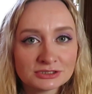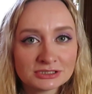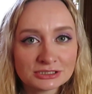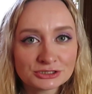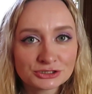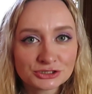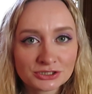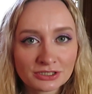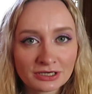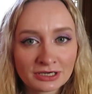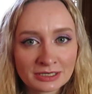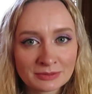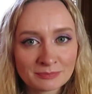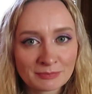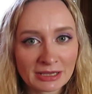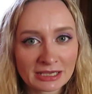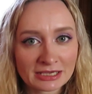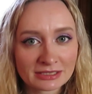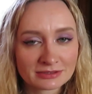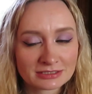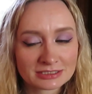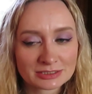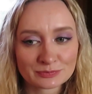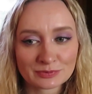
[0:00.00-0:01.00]
did try and
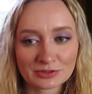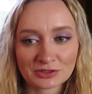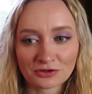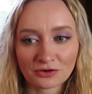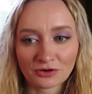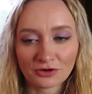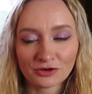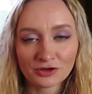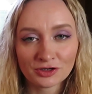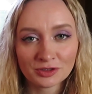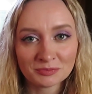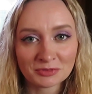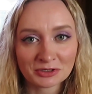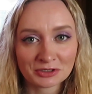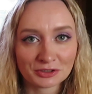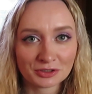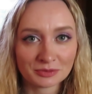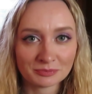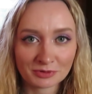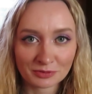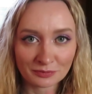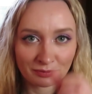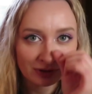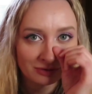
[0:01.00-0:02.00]
make this one at home, I
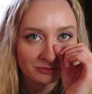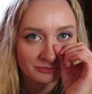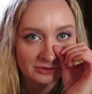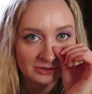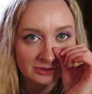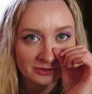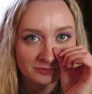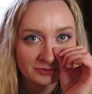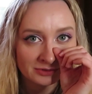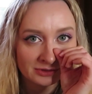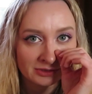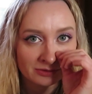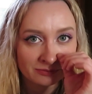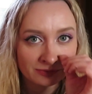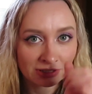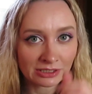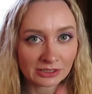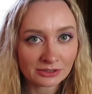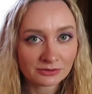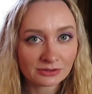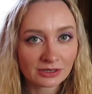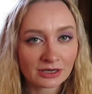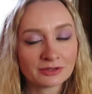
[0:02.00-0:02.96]
hope it went really well.